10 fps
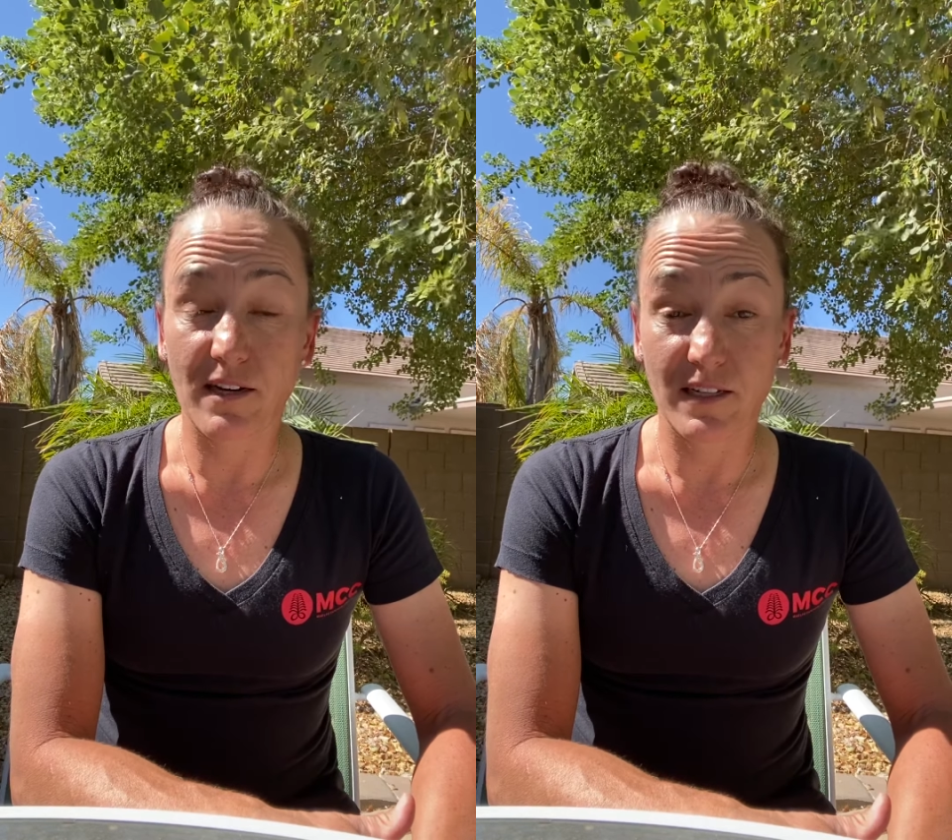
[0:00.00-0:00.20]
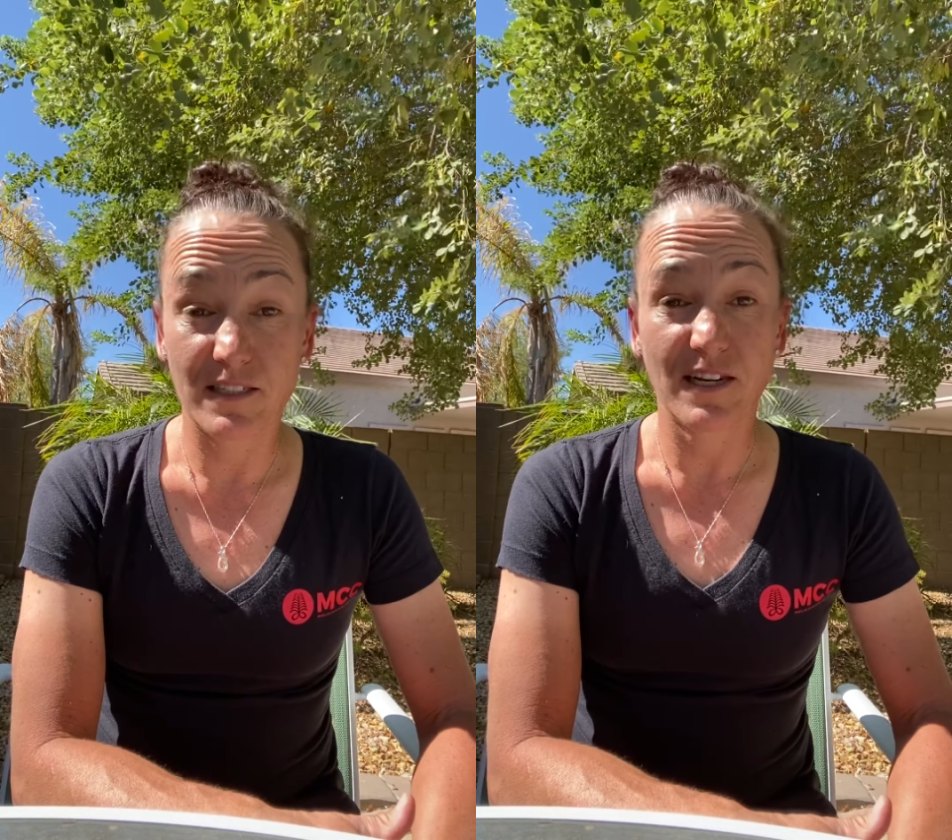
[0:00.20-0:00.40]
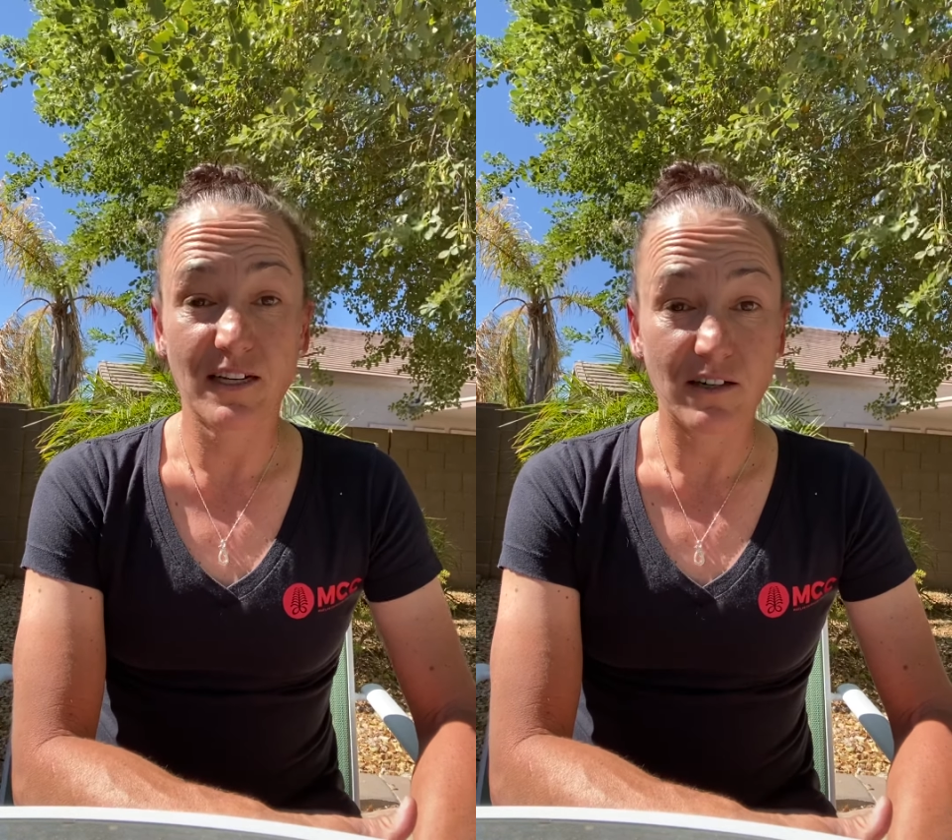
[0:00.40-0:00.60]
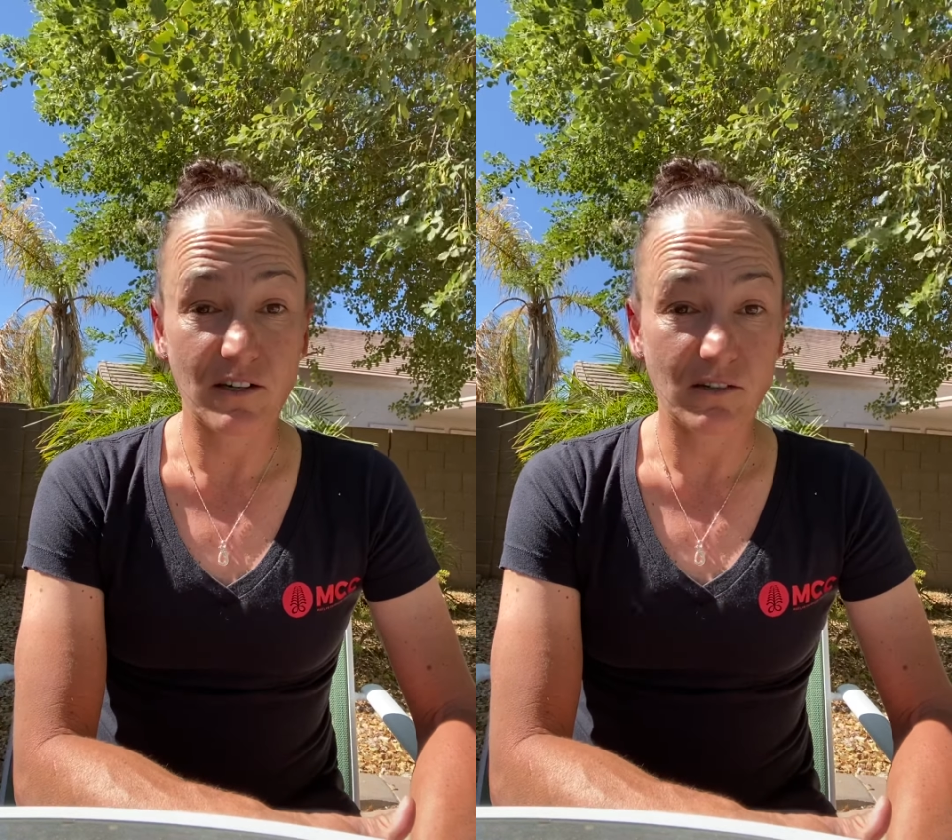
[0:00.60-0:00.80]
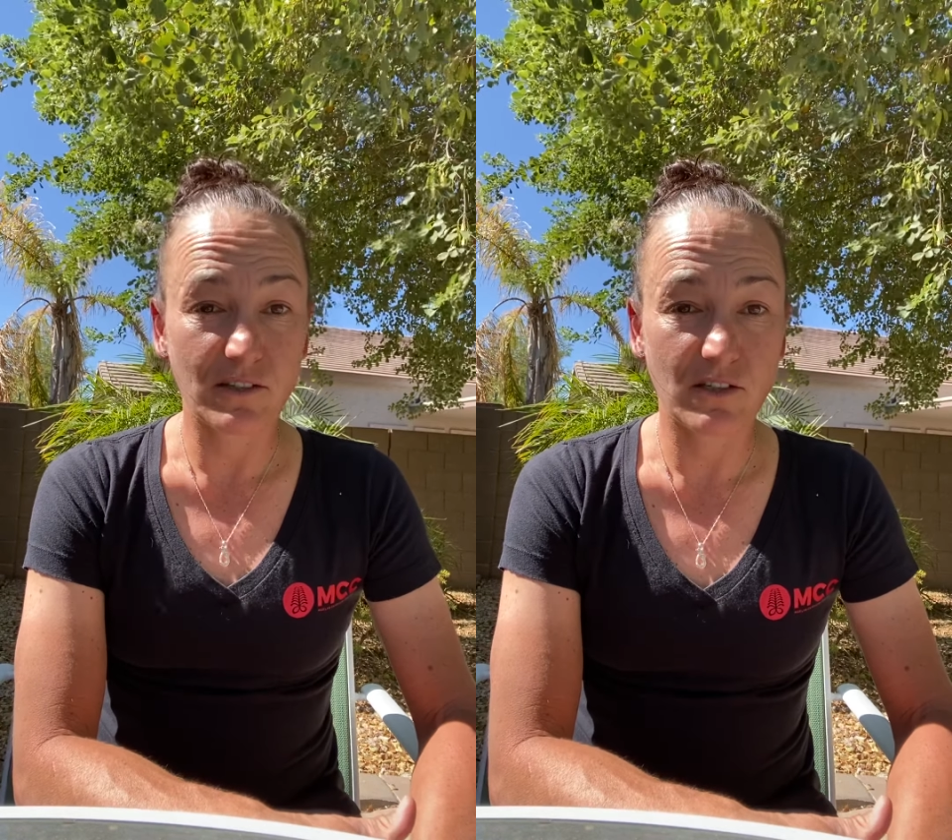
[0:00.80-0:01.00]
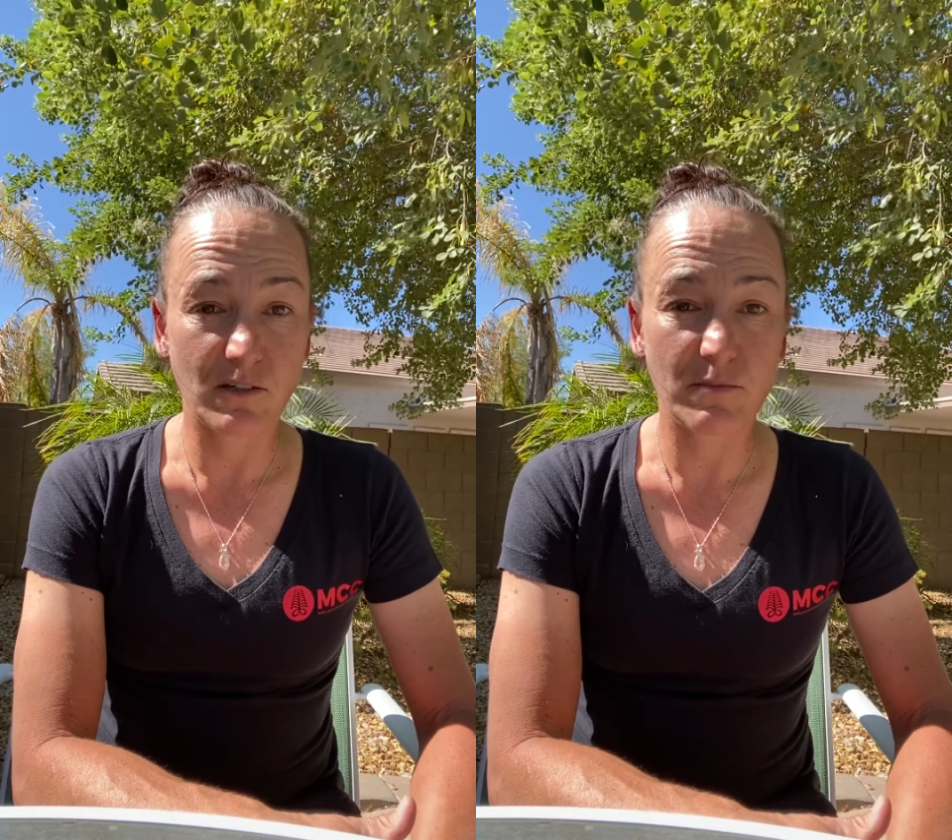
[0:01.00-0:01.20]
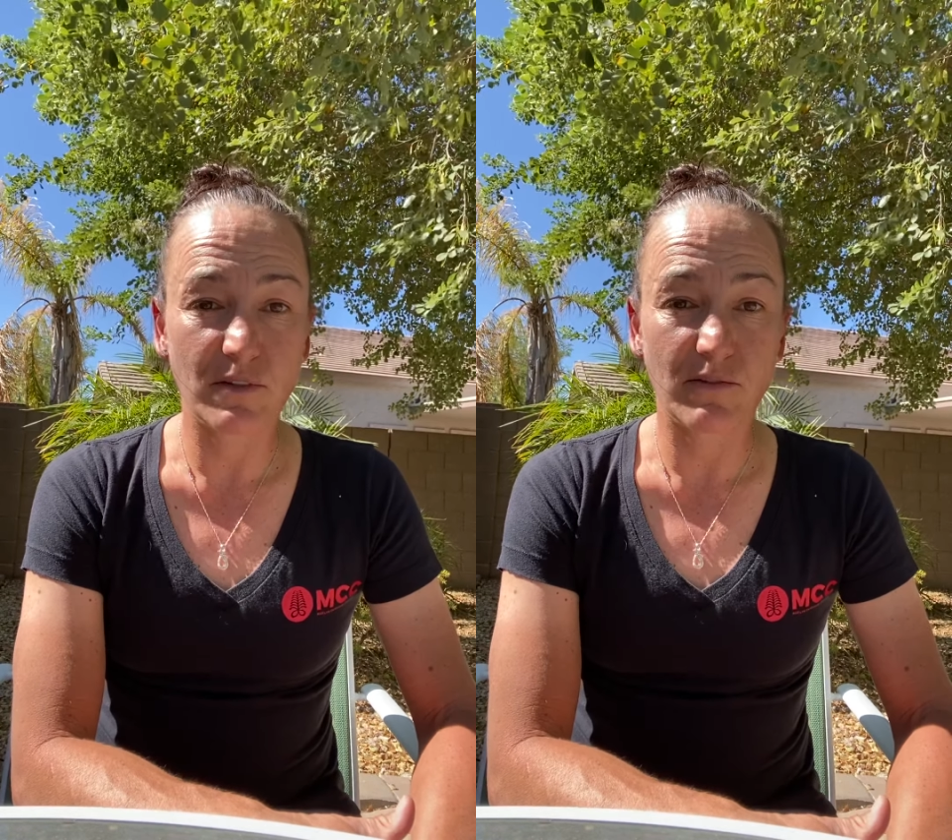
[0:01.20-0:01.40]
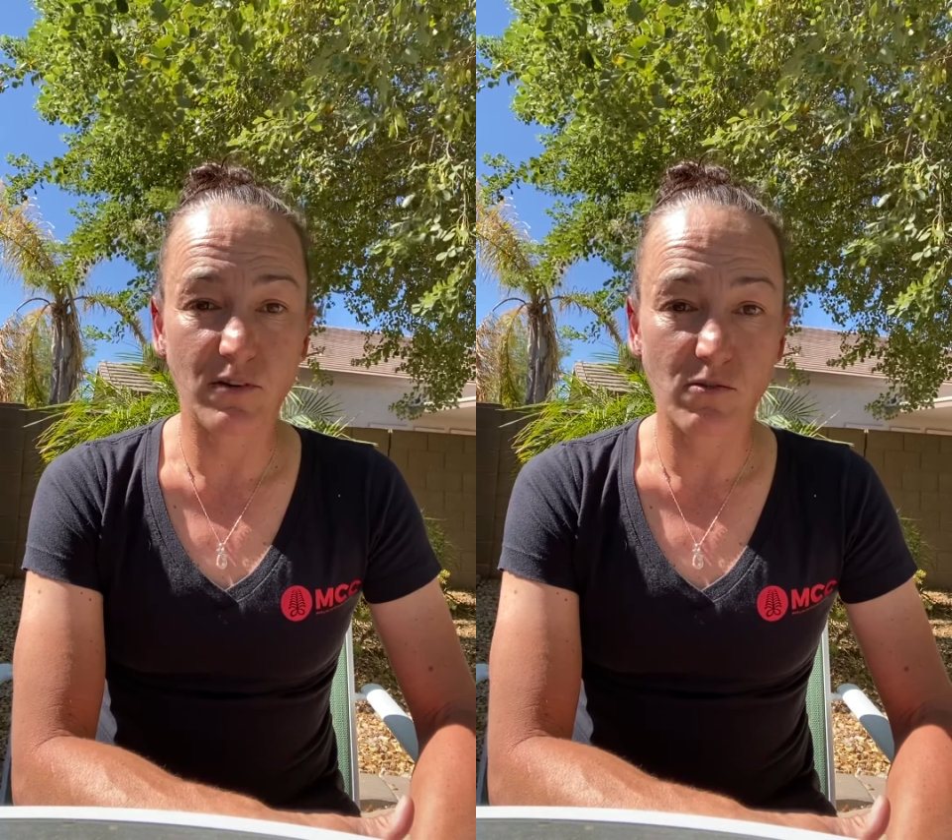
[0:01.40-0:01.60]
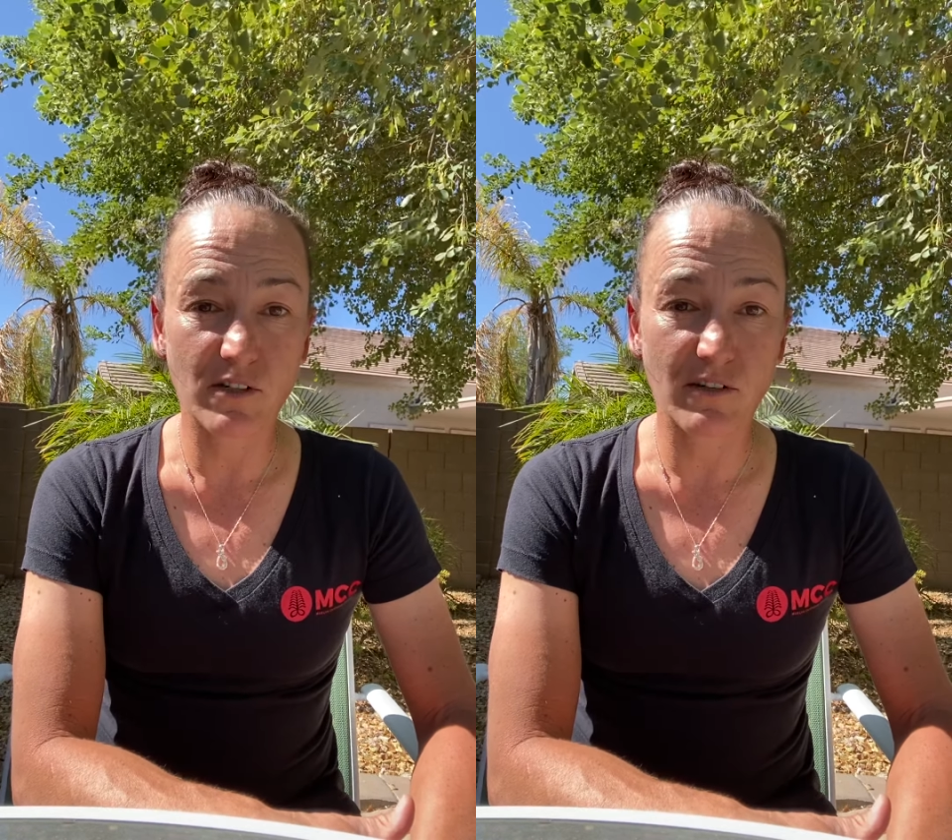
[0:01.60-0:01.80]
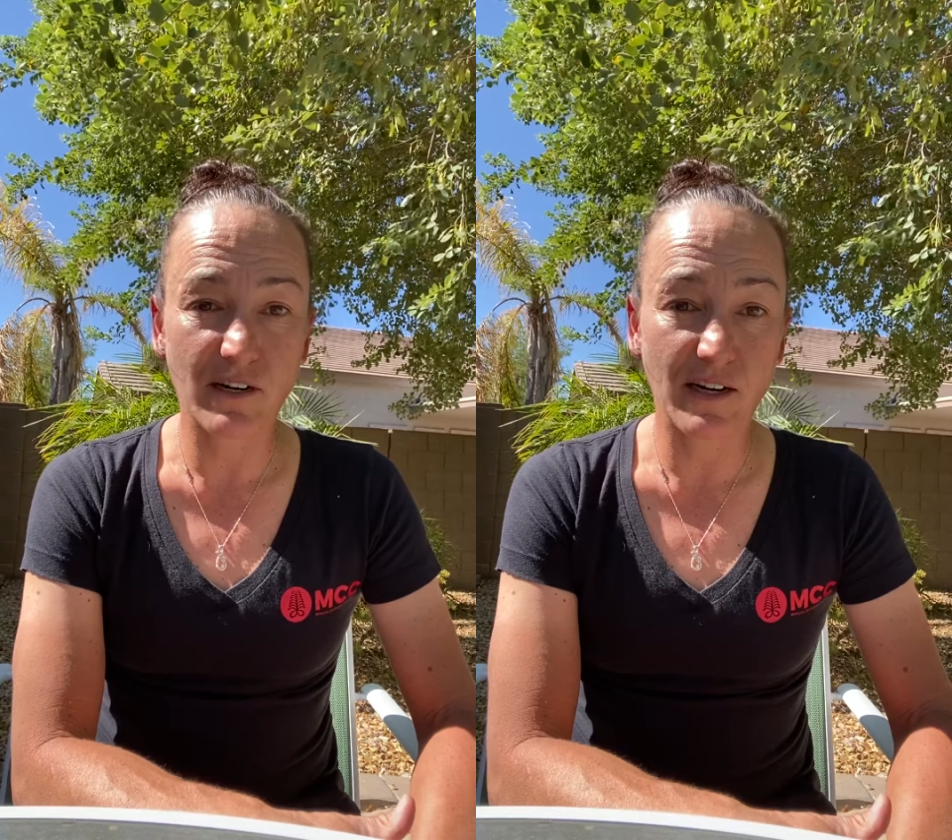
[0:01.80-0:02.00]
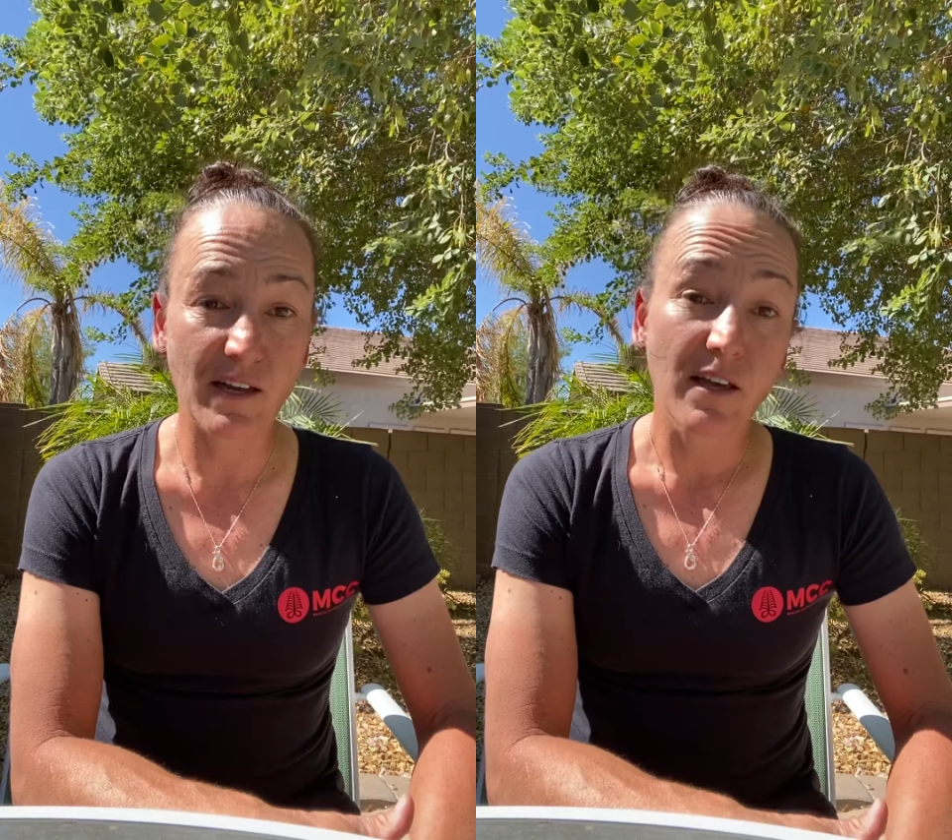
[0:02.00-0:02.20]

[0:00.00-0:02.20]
It's technical in terms of the cornering,